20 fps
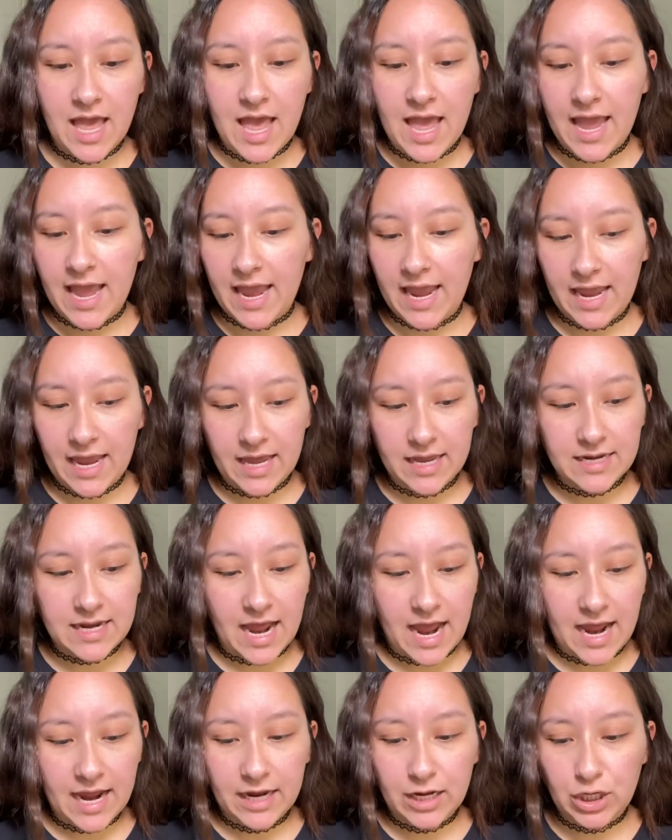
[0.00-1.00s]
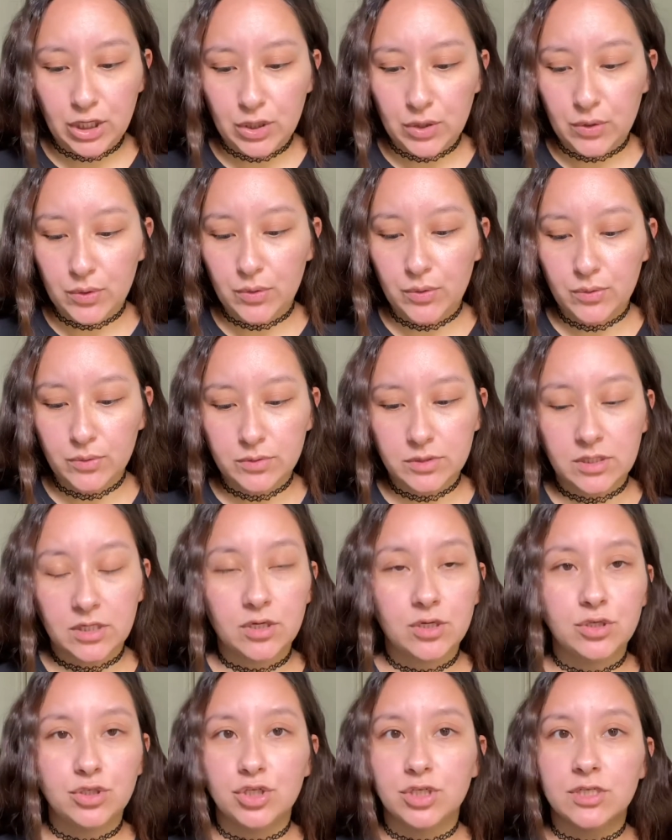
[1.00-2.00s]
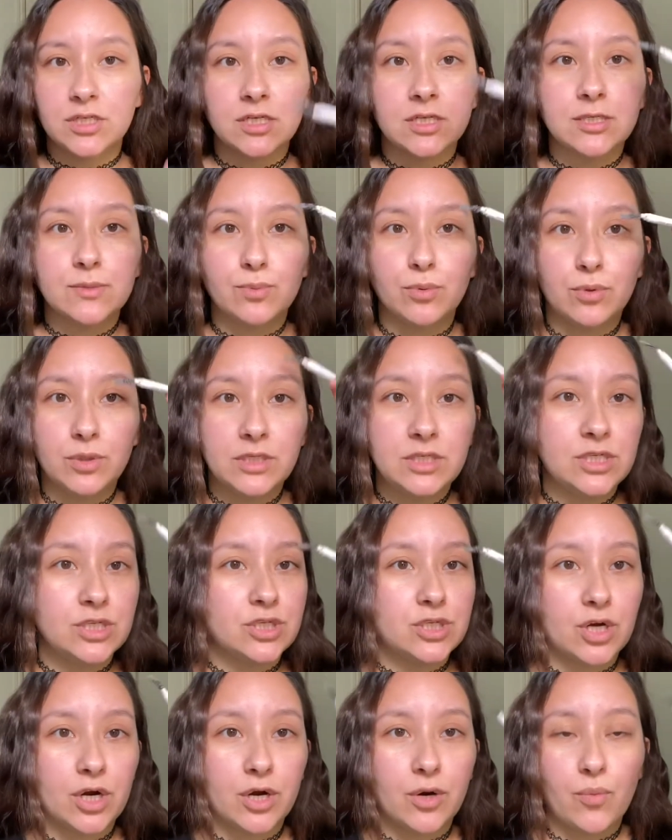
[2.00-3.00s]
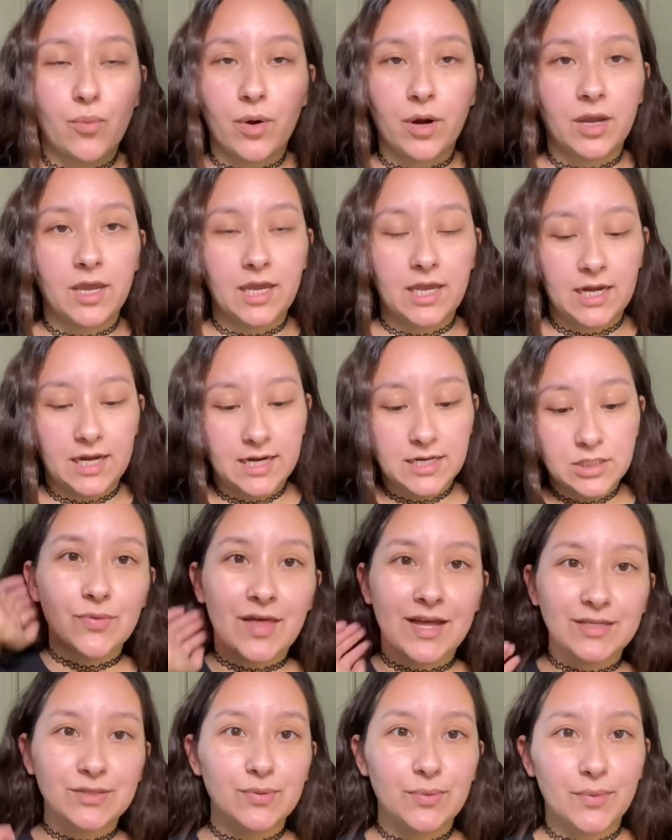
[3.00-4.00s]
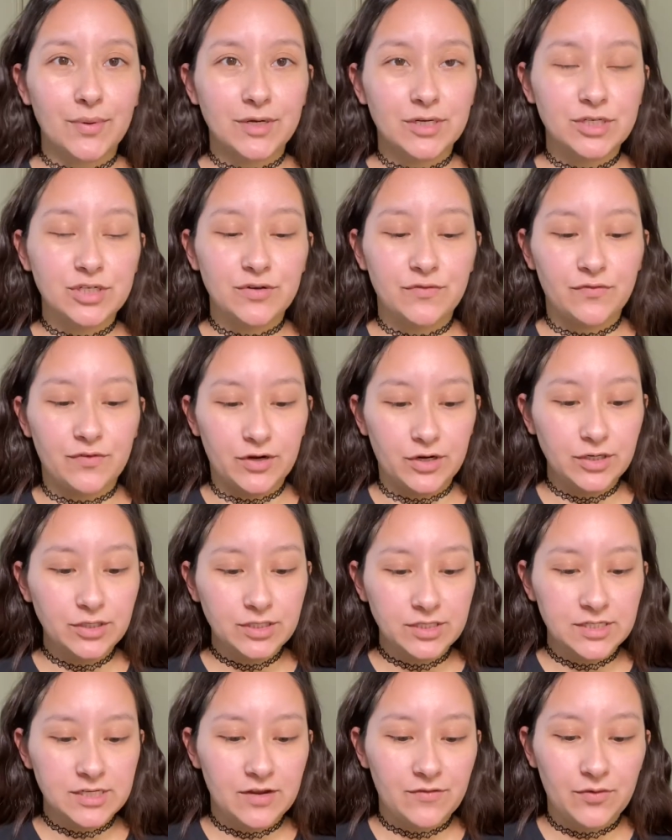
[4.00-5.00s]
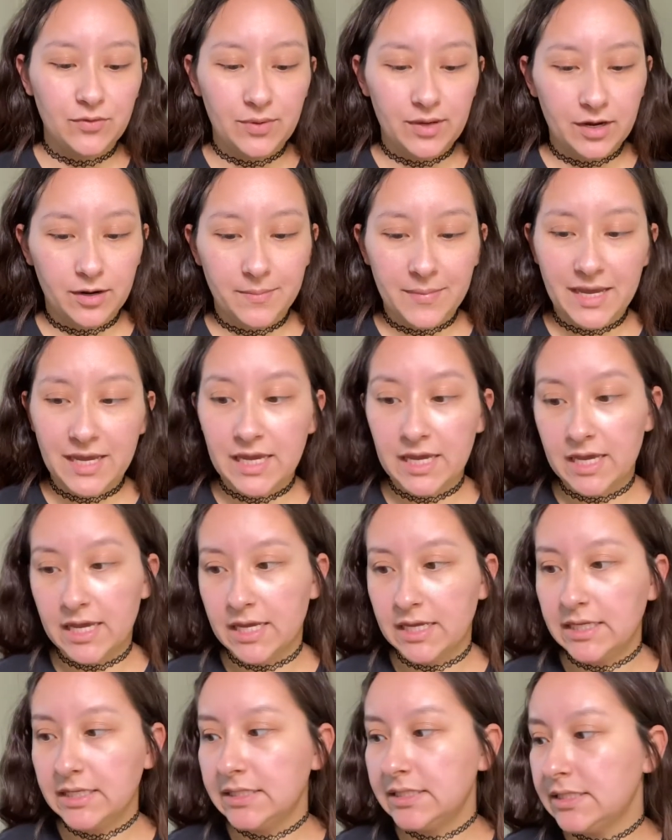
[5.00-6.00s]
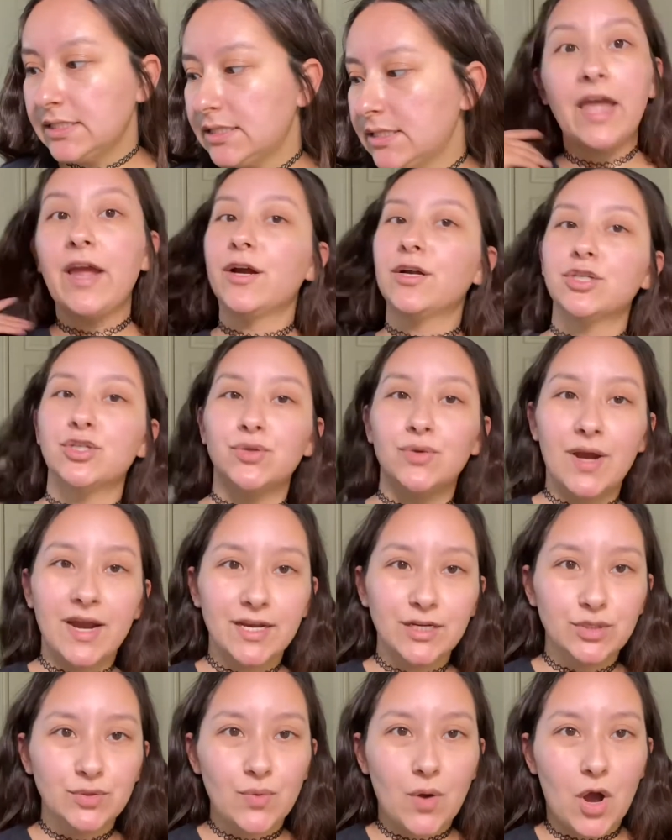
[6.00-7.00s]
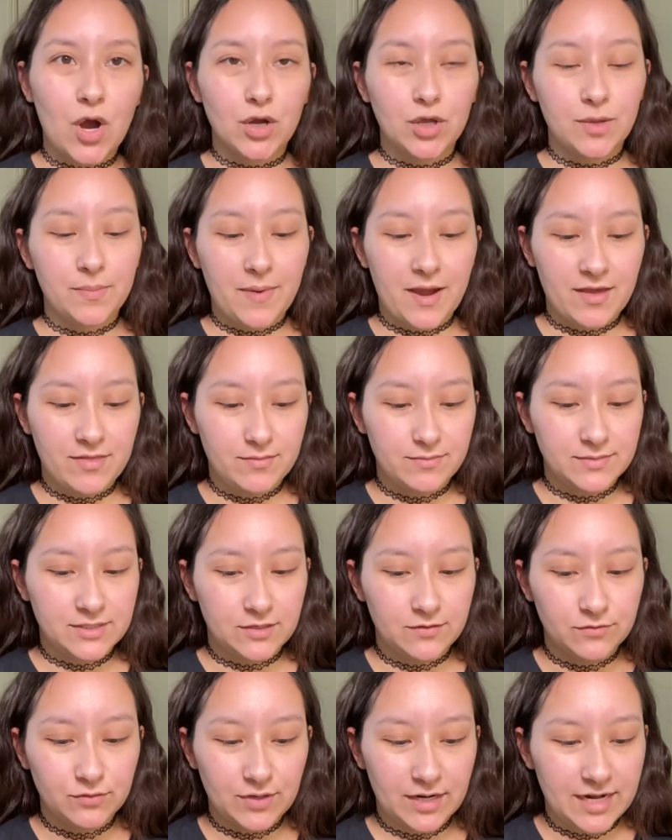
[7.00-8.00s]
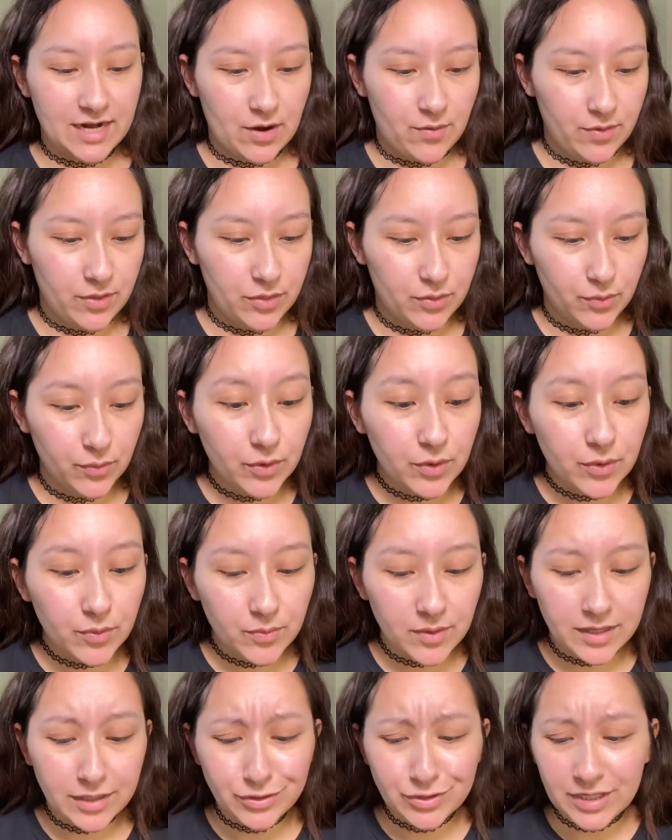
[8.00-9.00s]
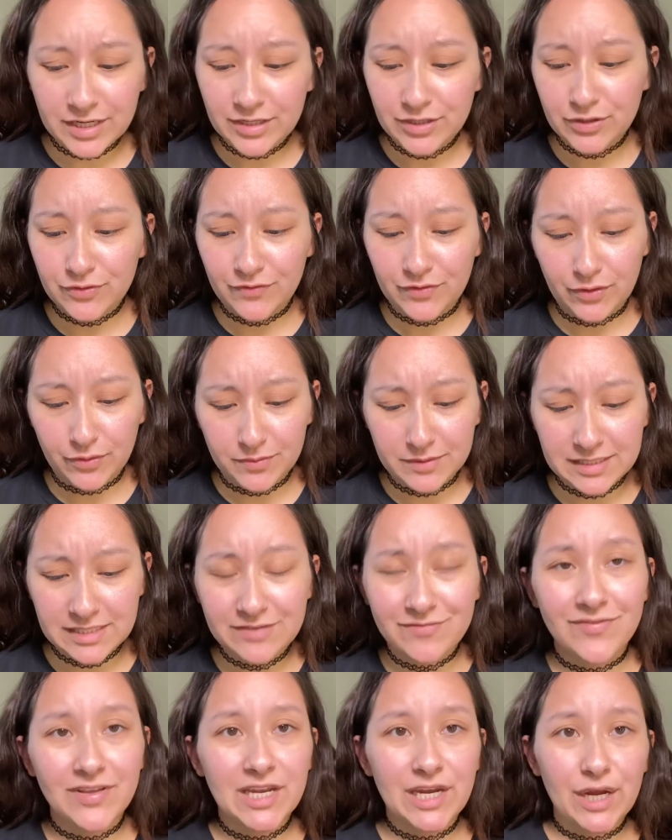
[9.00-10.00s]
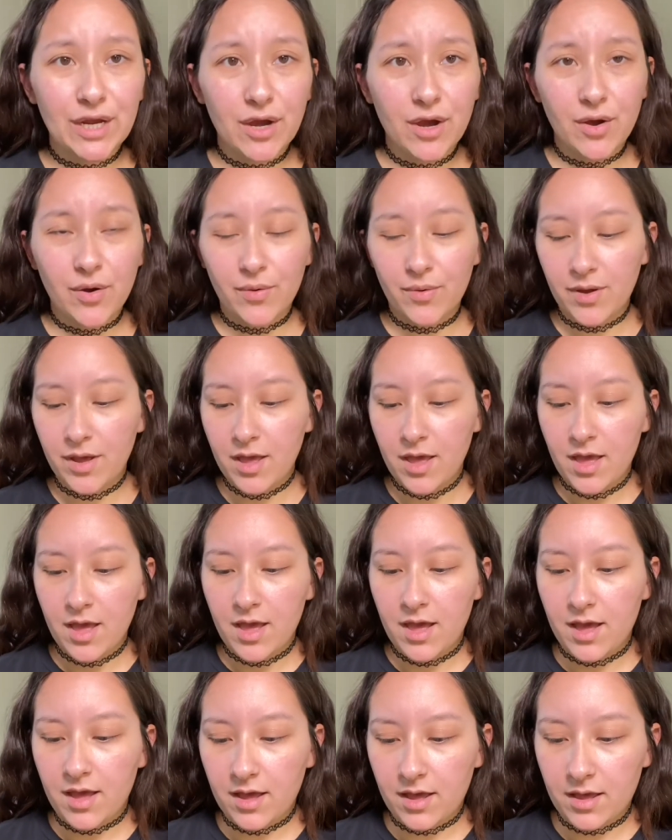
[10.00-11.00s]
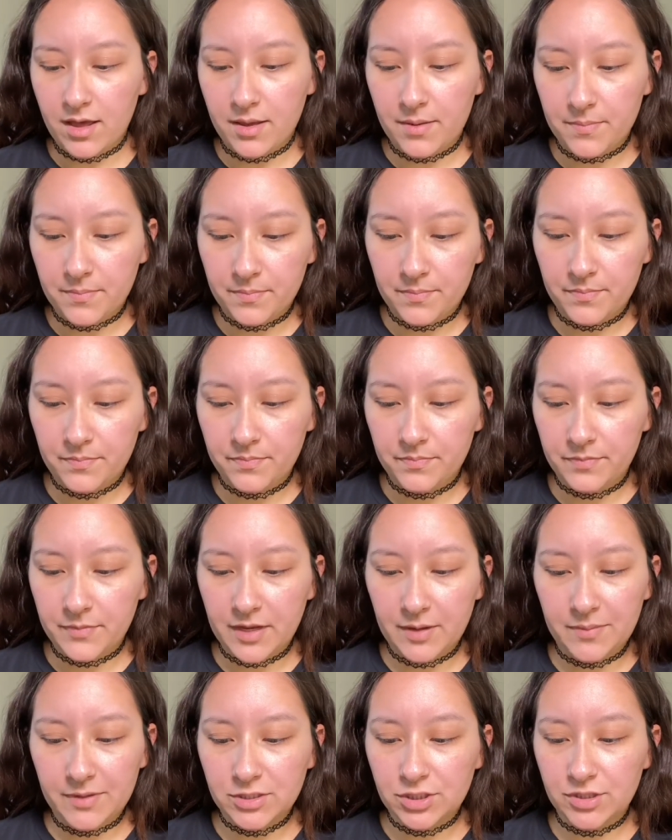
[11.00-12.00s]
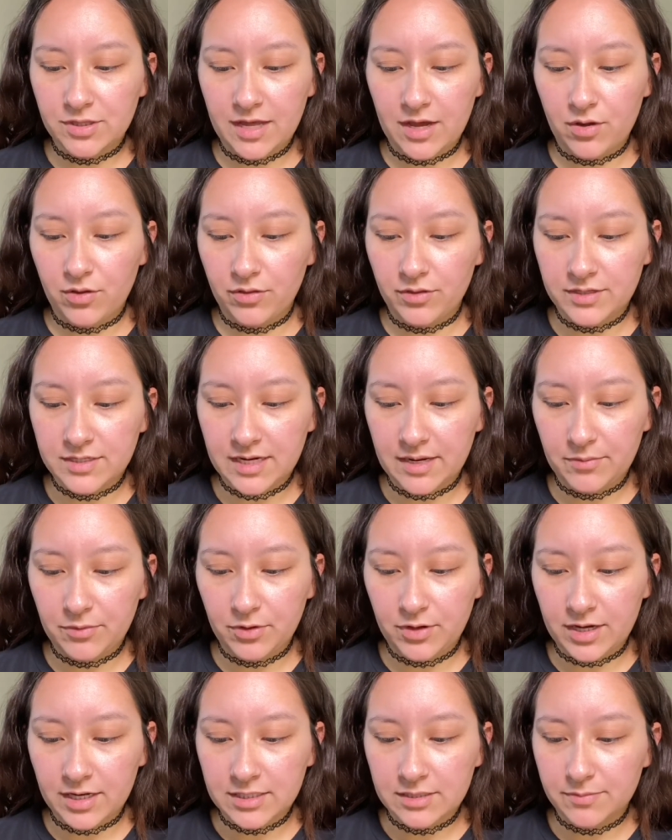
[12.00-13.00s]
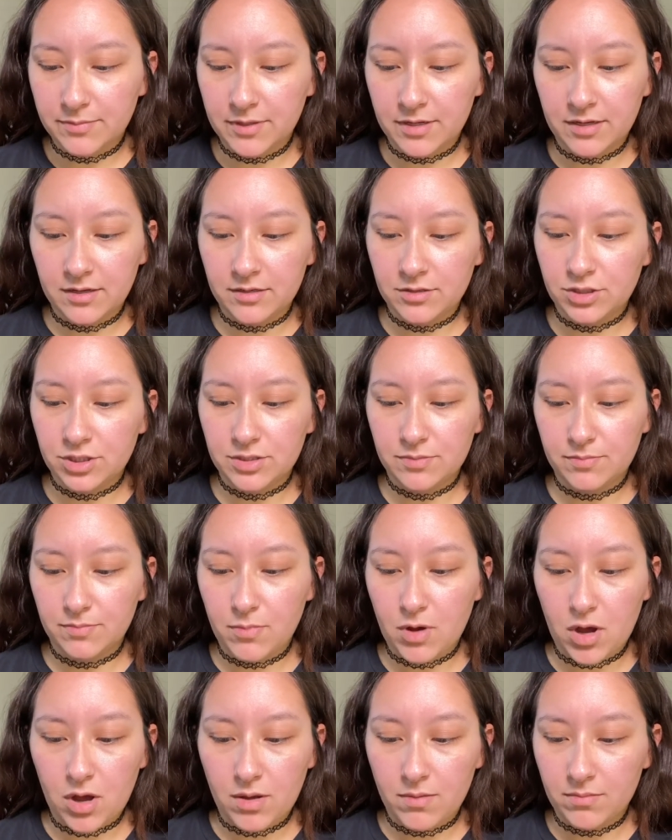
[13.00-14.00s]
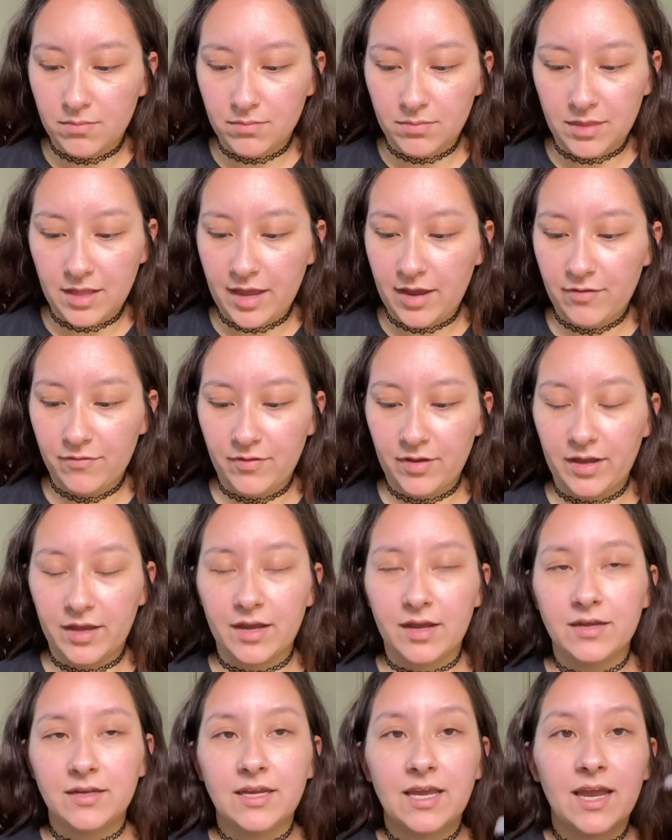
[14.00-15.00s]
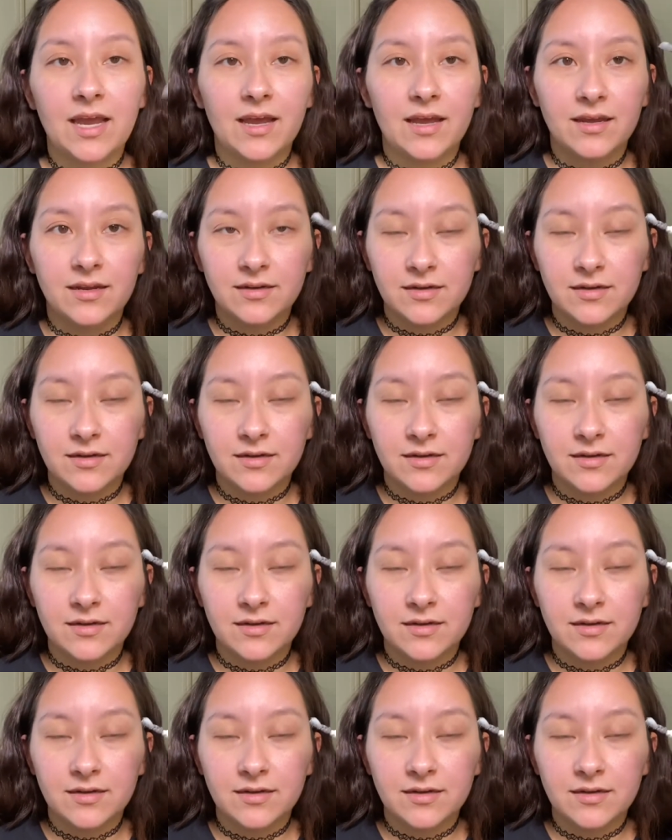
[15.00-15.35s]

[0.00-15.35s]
And I use just a spoolie to start working it in. So that's what we're gonna do first. If you hear my kids are trying to occupy themselves right now in the room while I'm trying to film this video, I mention that all the time, you guys, but just mom life, like I can't.